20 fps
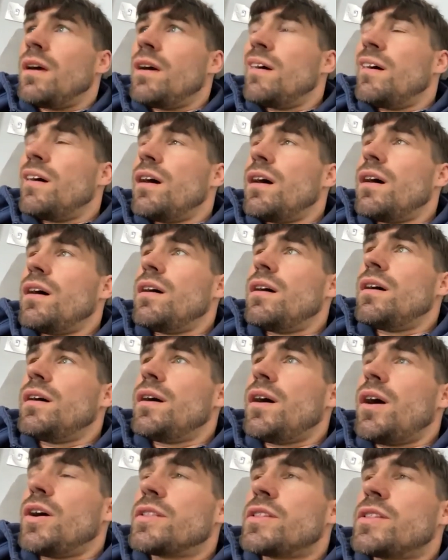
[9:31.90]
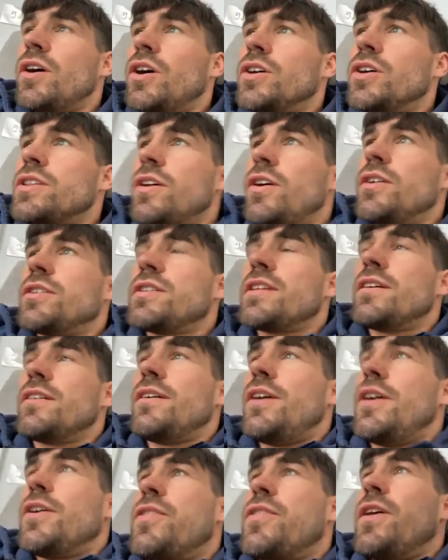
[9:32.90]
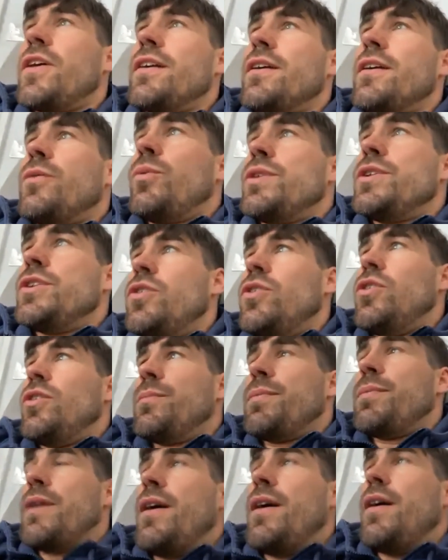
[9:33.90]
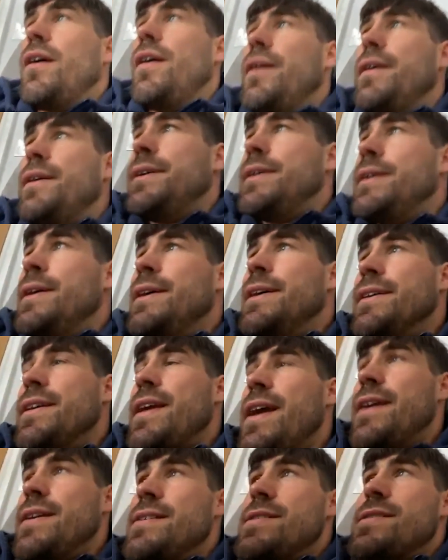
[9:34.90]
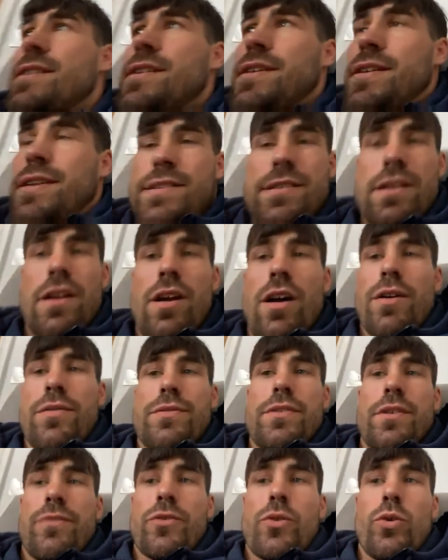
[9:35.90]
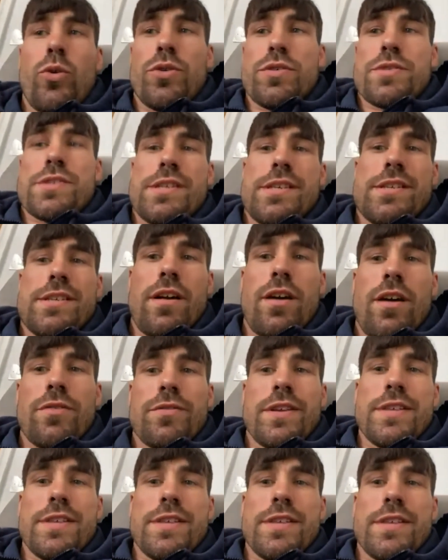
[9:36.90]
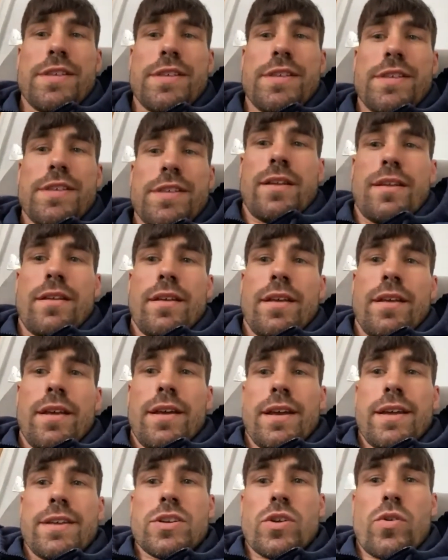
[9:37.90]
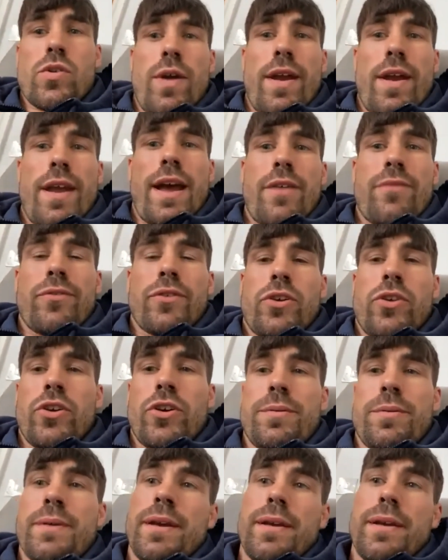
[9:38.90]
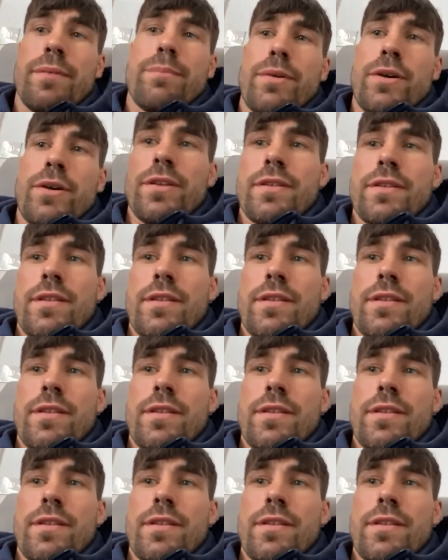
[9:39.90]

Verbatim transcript: uh, I, I, I, I think when you look, uh, yeah, he's he's loved. Of course, he's loved. He's uh, he's a great advocate, but